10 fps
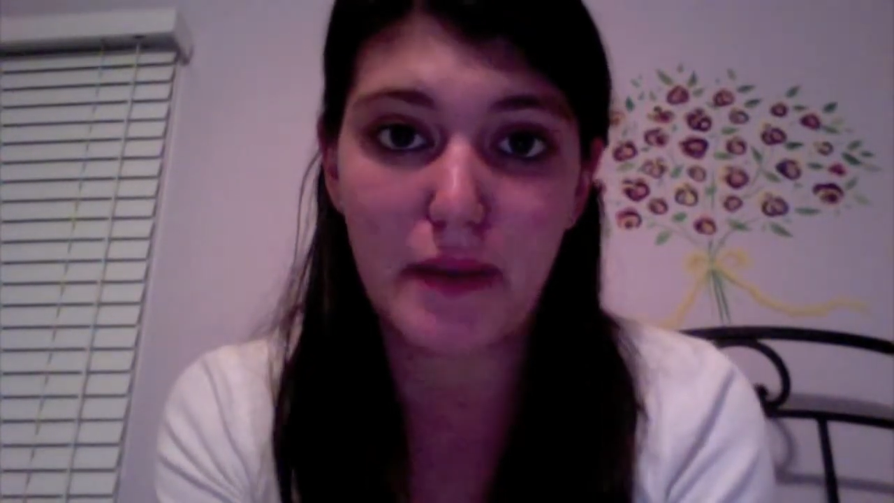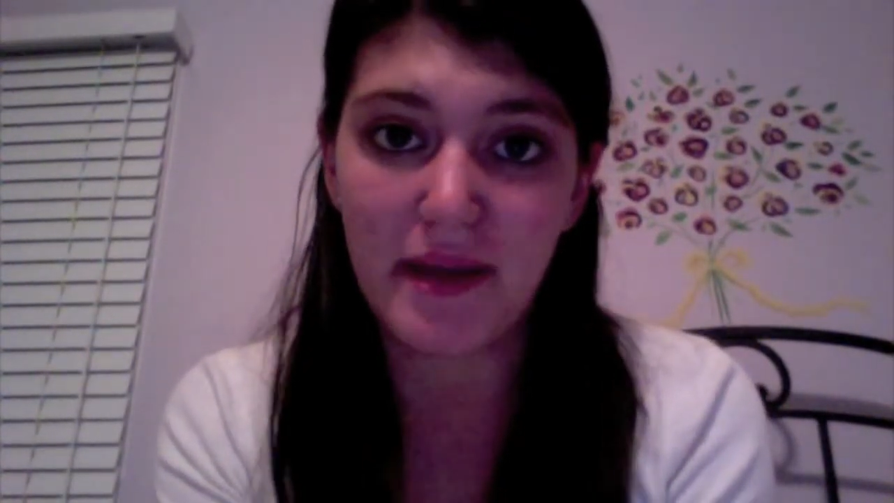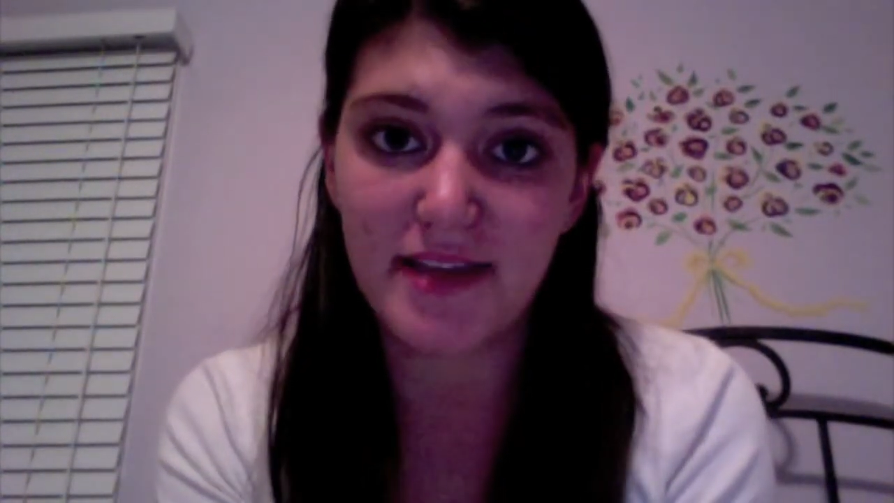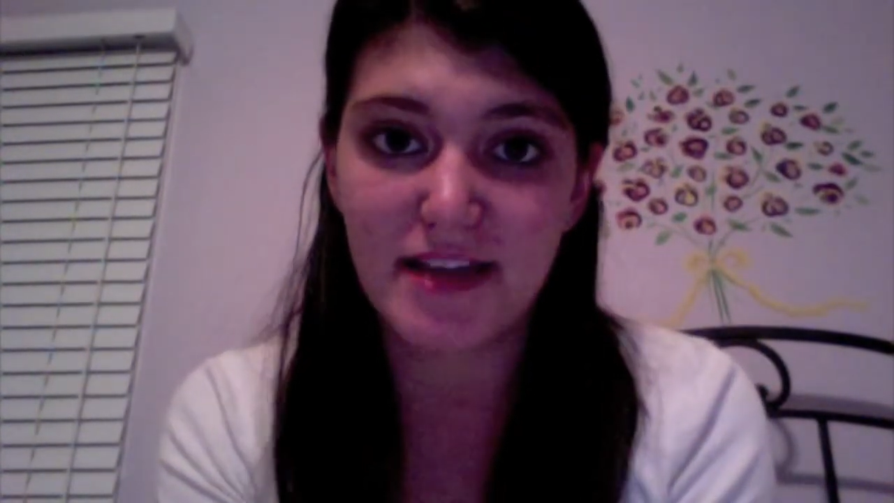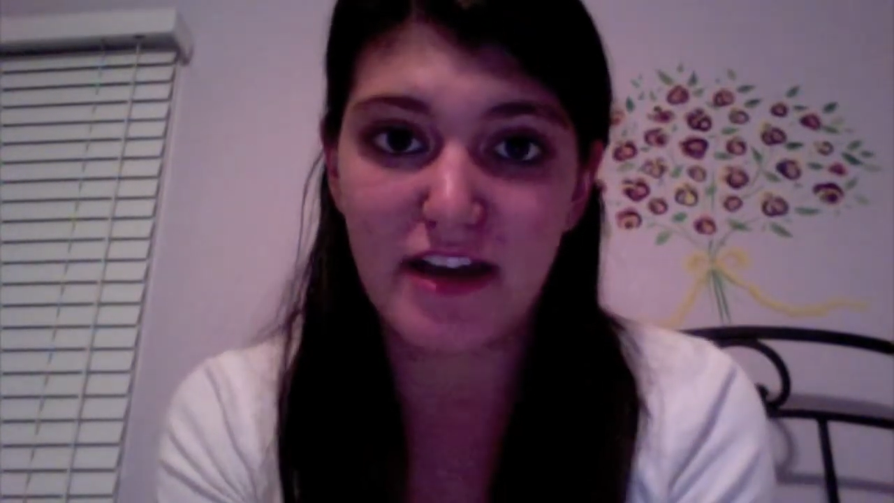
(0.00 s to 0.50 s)

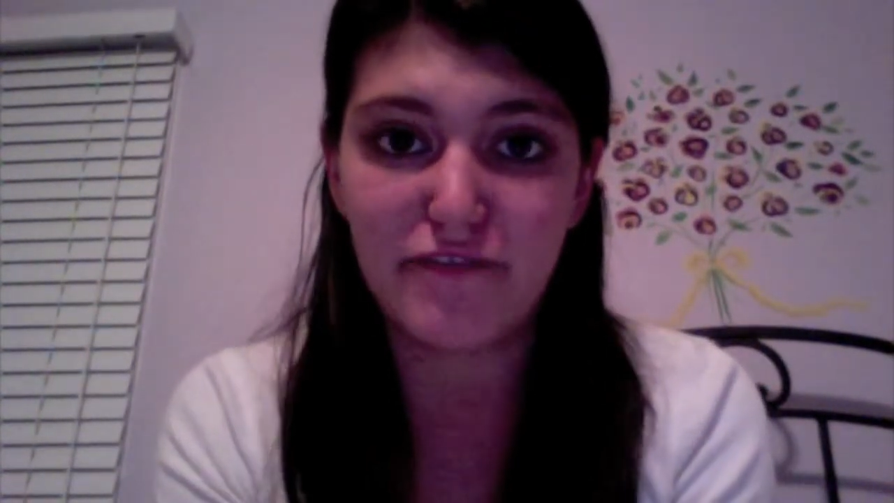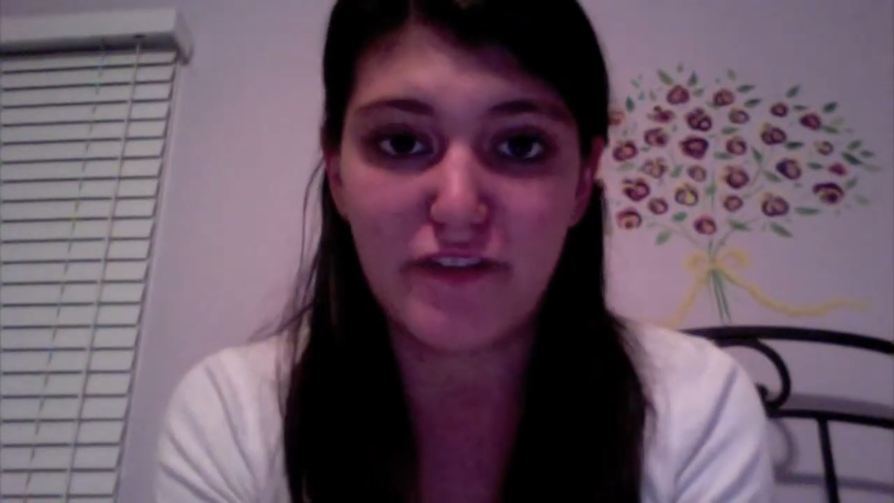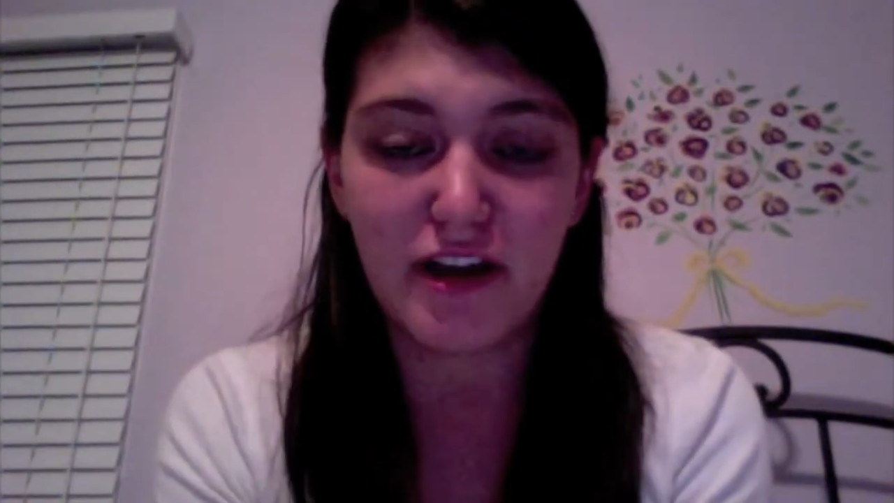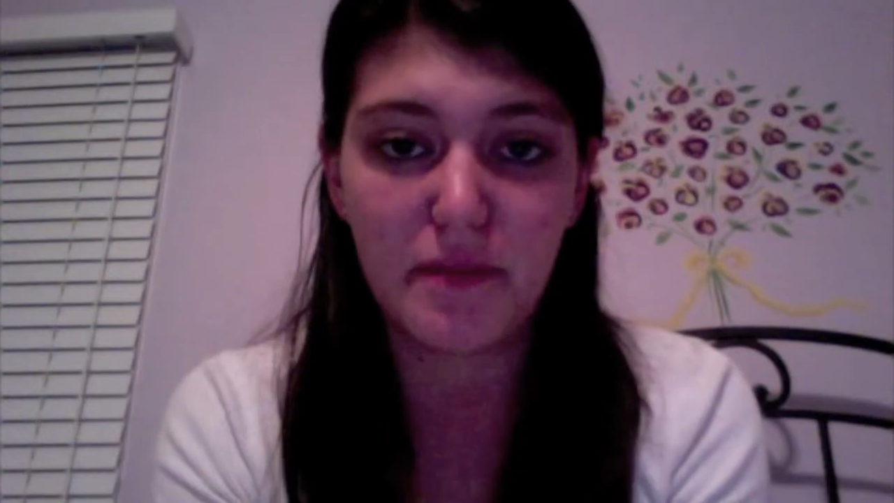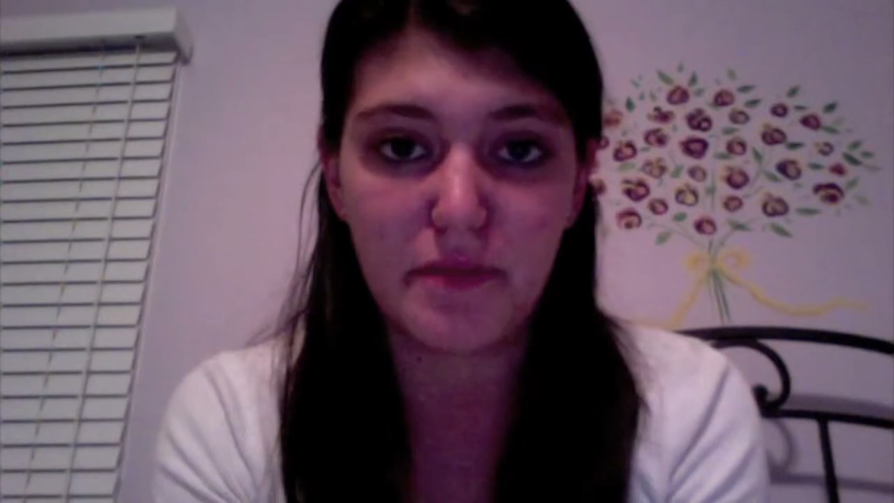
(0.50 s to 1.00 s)
myself
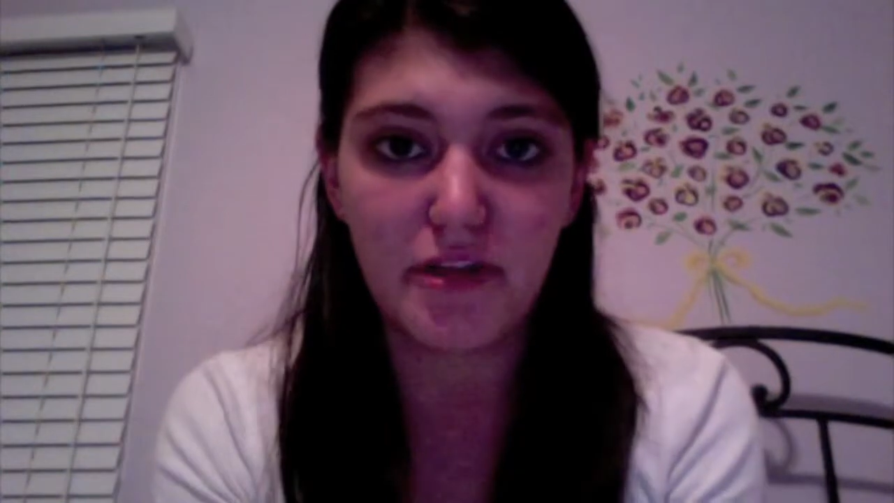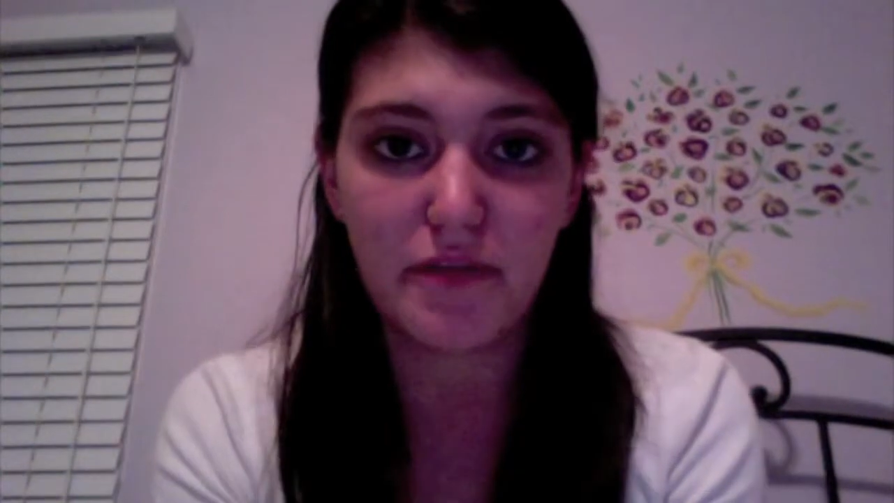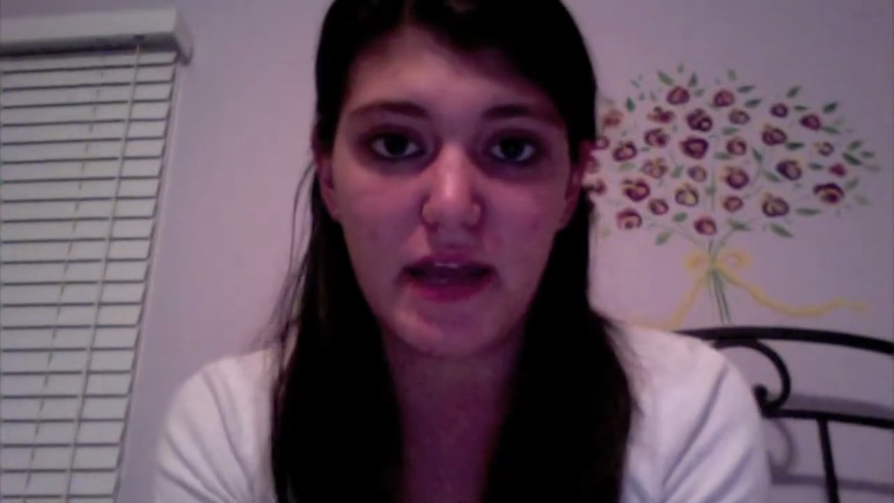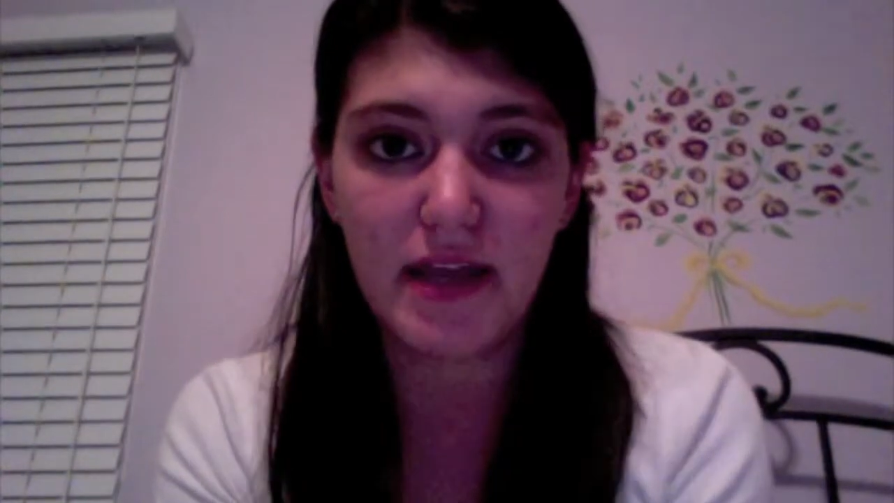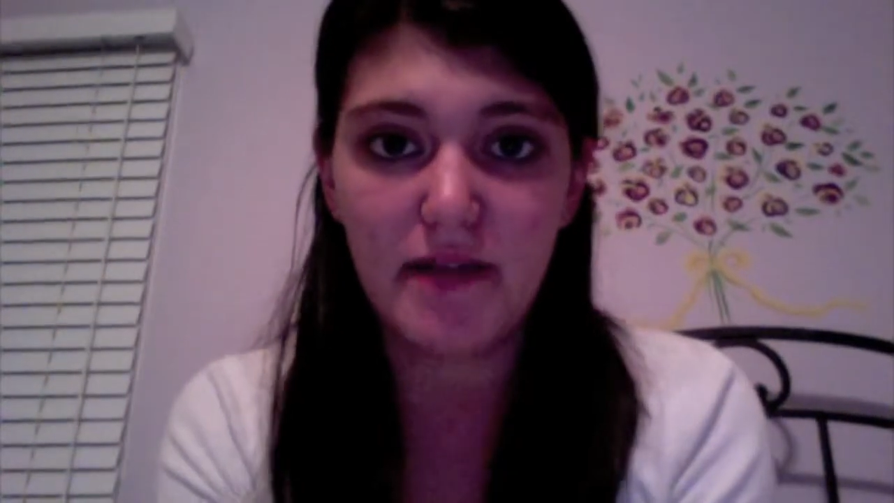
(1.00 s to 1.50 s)
on Birthright.